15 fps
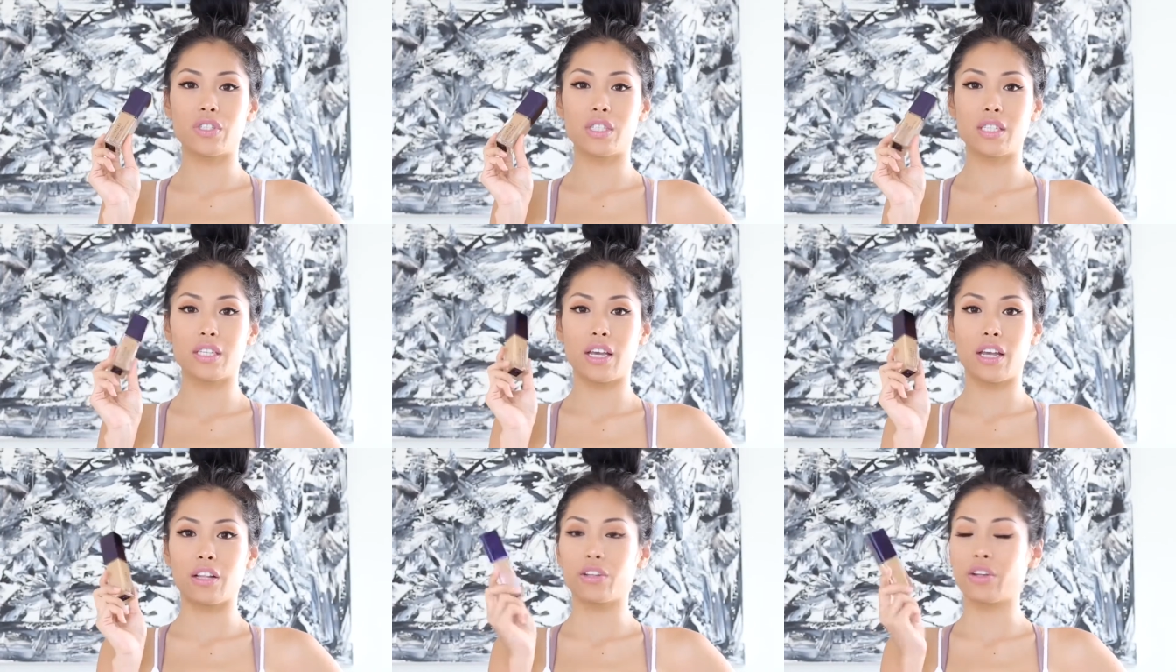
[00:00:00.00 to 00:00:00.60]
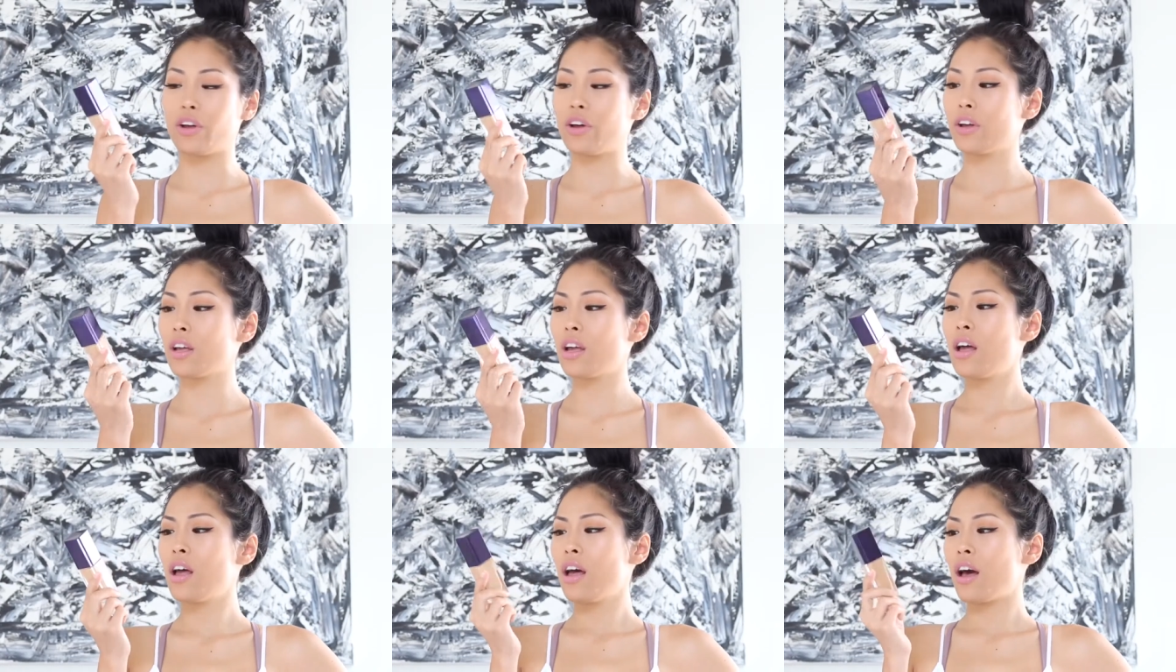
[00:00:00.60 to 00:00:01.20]
skin look.
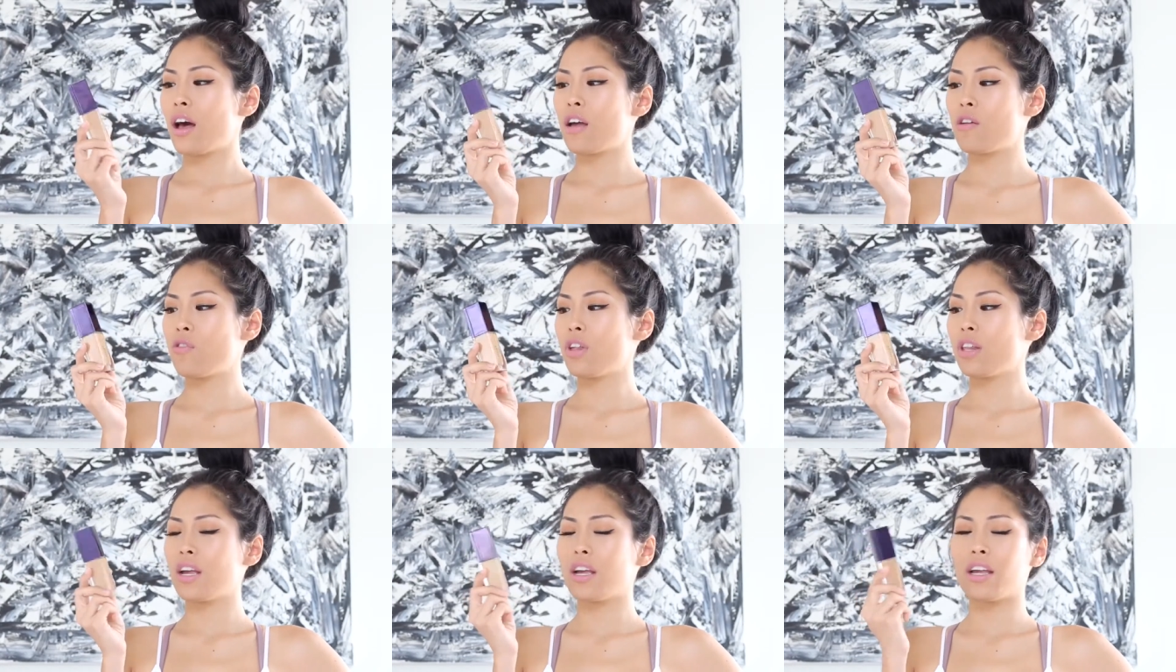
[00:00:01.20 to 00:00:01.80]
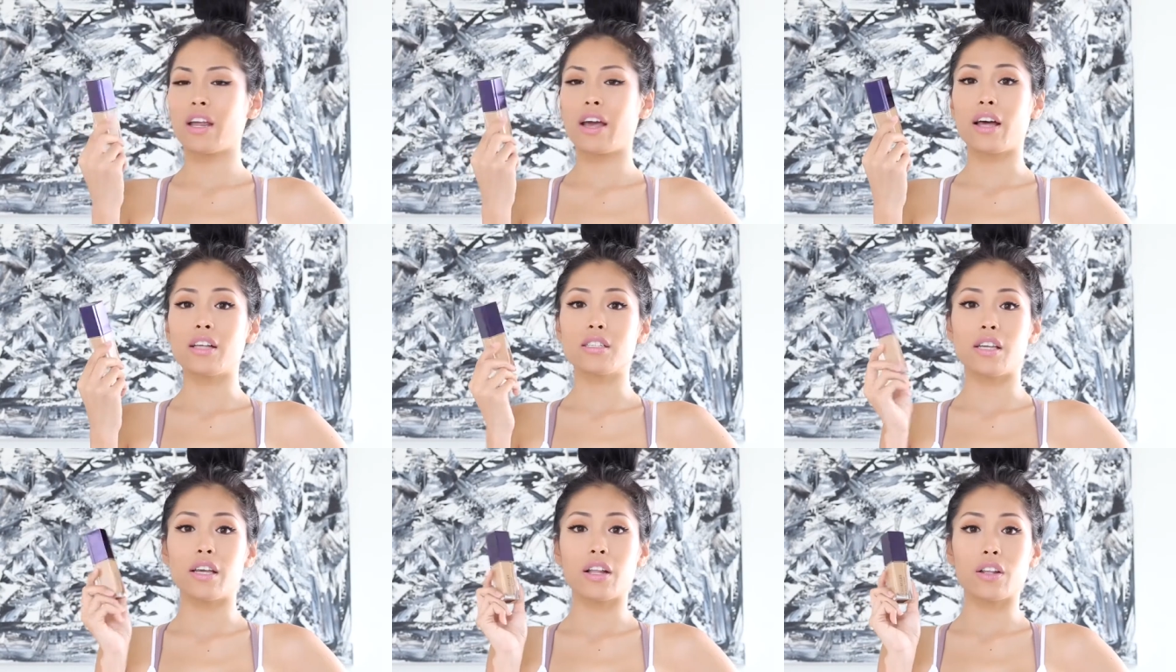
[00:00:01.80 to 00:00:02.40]
I feel like it
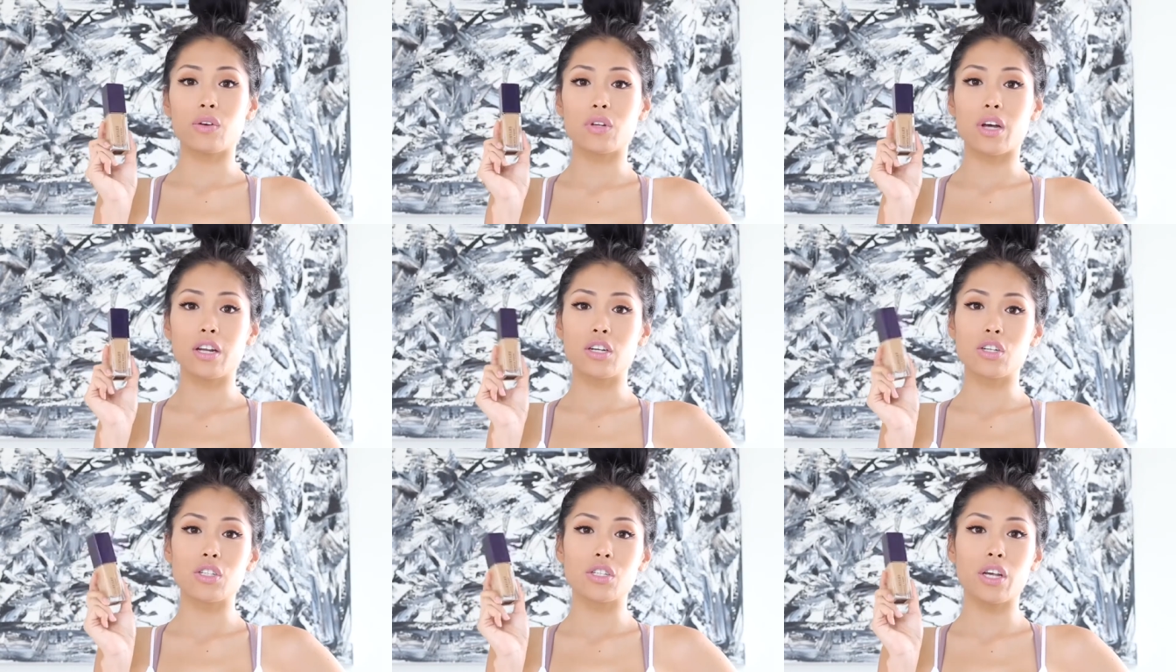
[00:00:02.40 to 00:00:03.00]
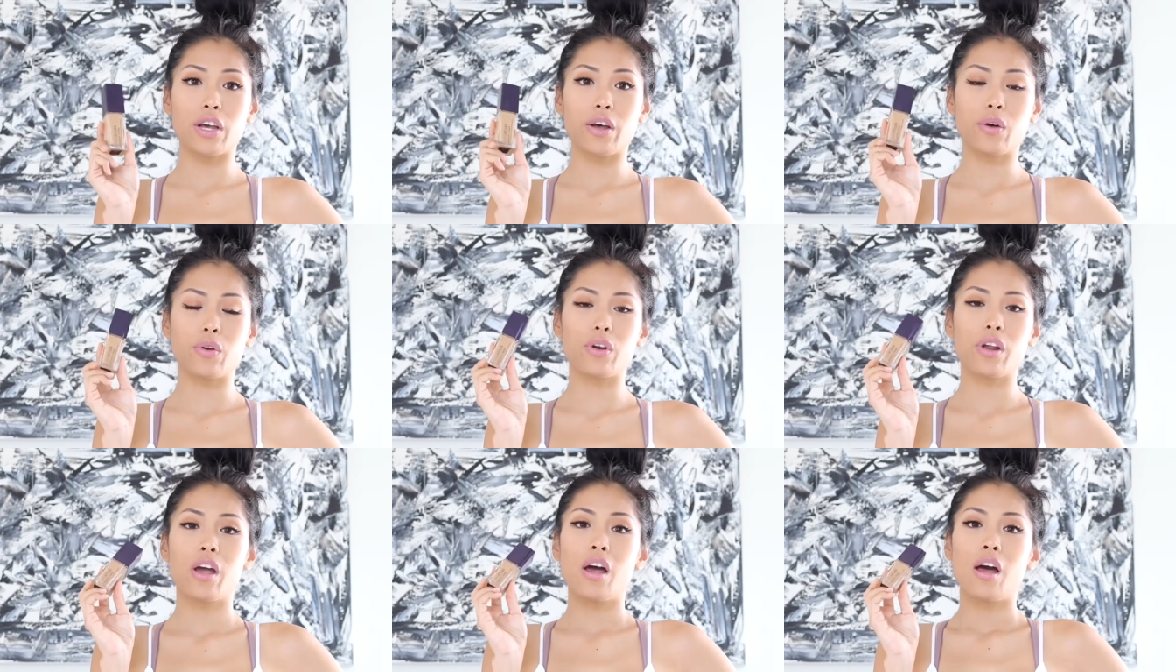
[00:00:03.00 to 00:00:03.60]
has a yellow
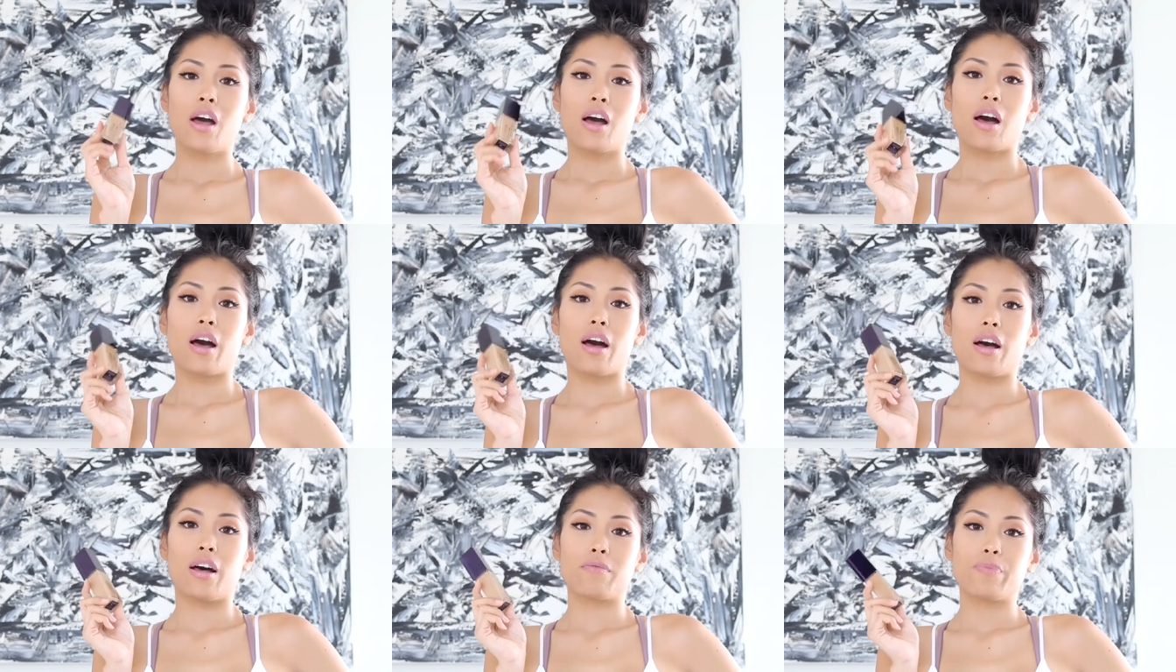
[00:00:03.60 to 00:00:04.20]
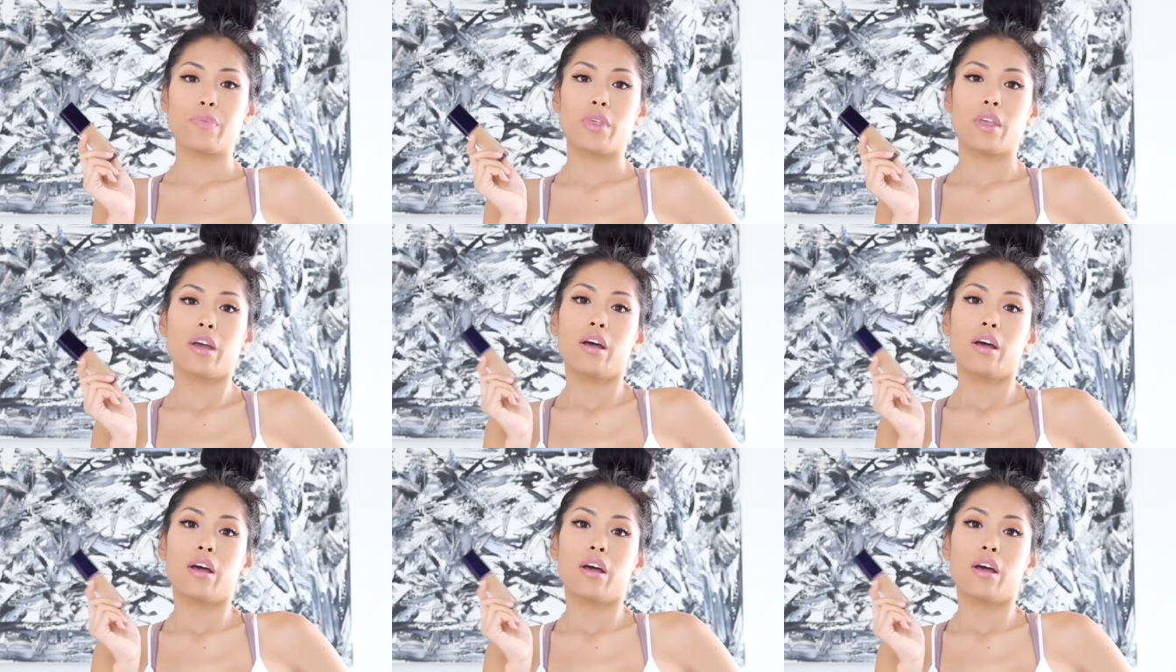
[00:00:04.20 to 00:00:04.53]
undertone, um,